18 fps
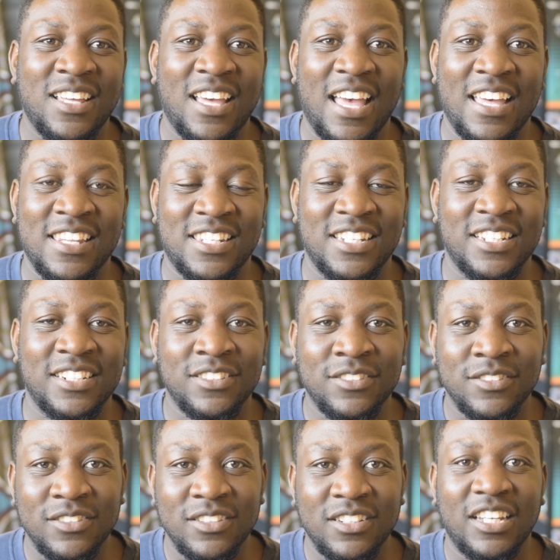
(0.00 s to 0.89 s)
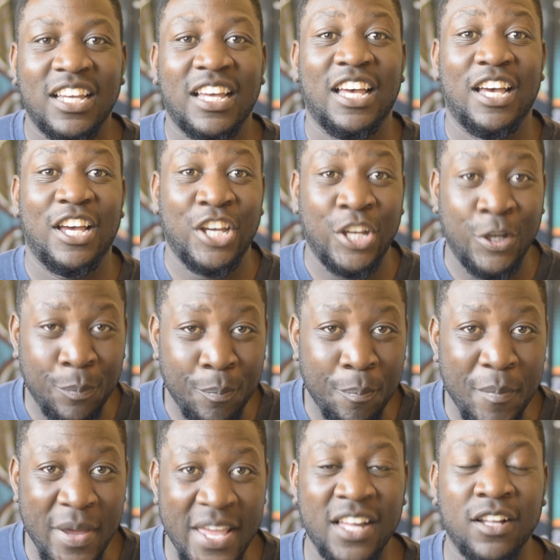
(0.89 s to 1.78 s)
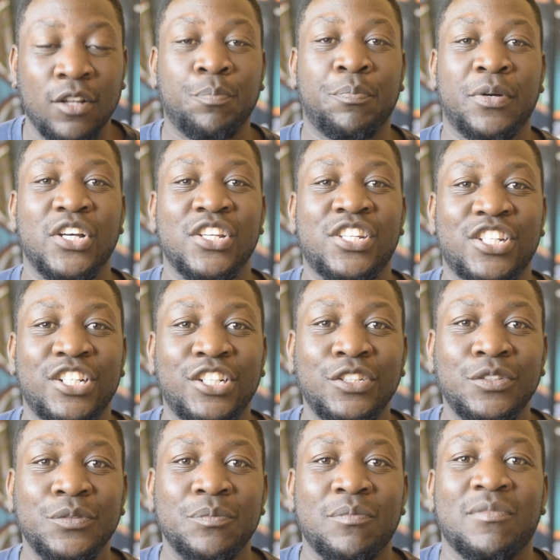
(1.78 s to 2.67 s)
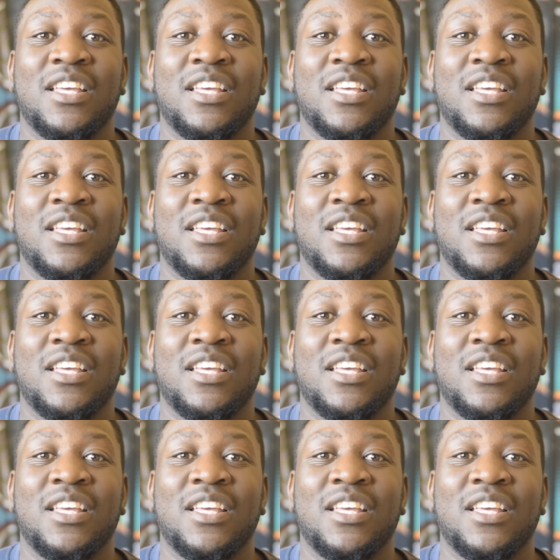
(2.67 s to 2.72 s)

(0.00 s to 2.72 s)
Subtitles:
as in a male person.